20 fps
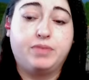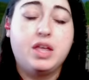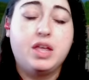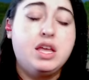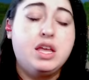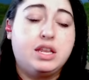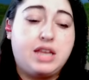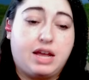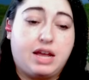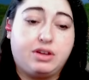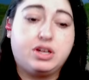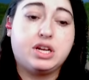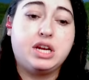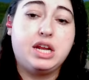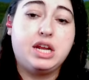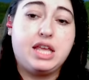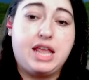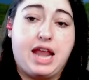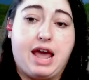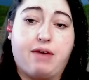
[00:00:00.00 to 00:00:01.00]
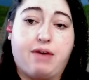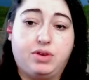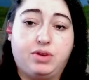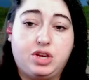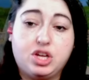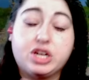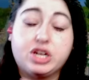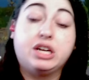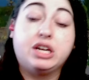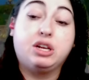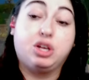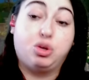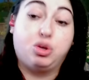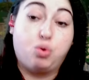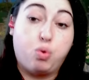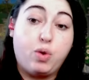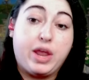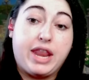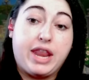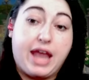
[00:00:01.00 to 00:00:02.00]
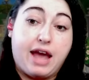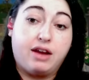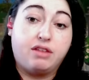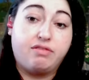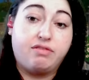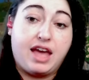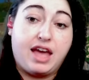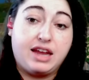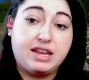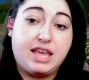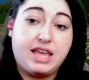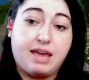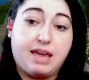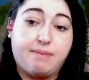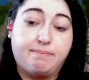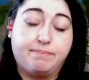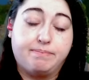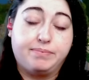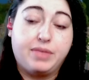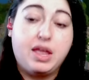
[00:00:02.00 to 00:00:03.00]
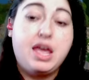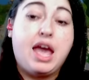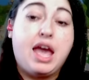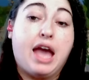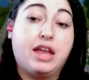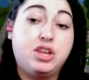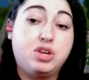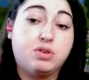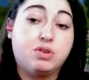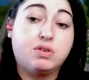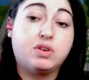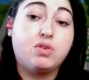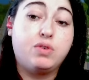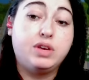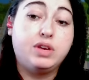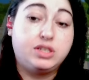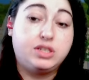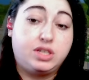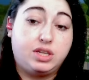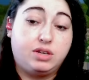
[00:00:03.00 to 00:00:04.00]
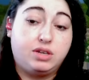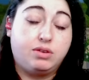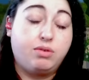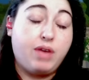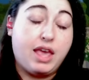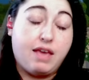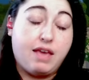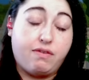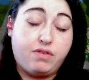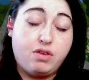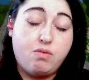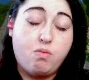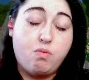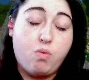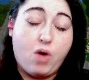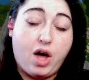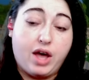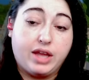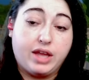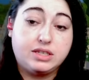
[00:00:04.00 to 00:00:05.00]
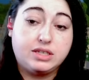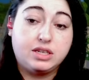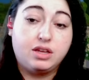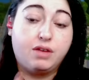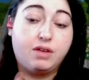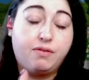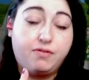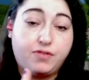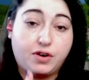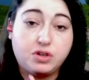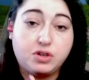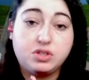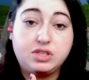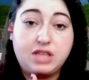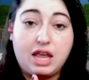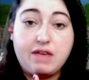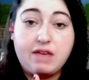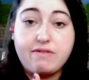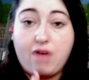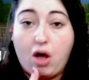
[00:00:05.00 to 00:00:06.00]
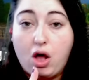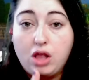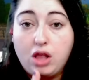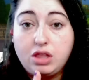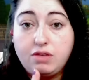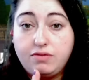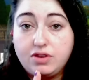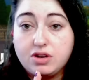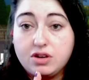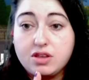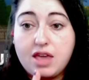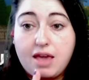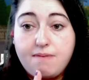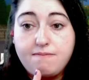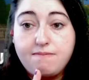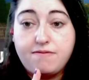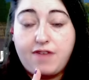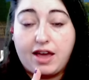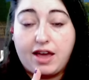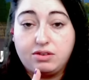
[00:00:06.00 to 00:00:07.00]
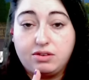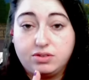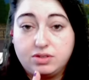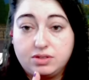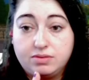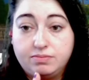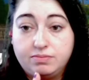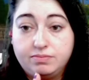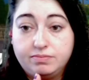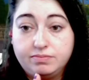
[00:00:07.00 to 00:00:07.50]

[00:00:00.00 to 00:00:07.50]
Now you're going to get out. You're going to quit out of that game. And you're going to, if you want, first save all of your game files.